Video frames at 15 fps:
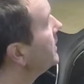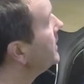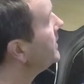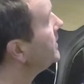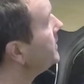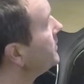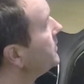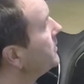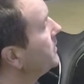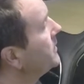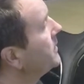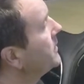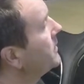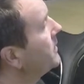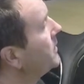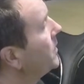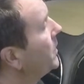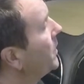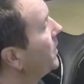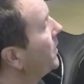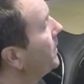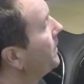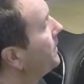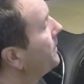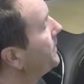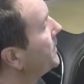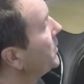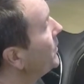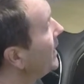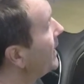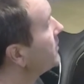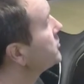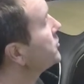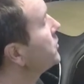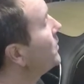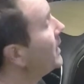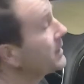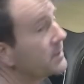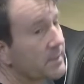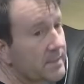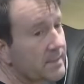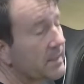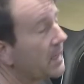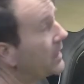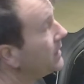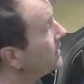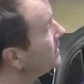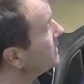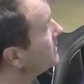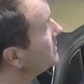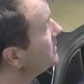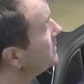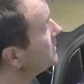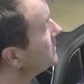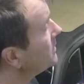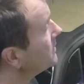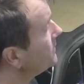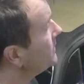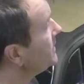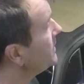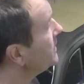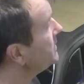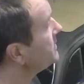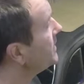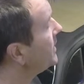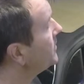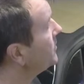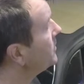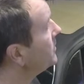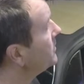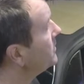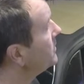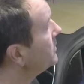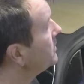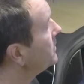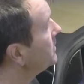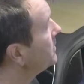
And you actually want to set your VE table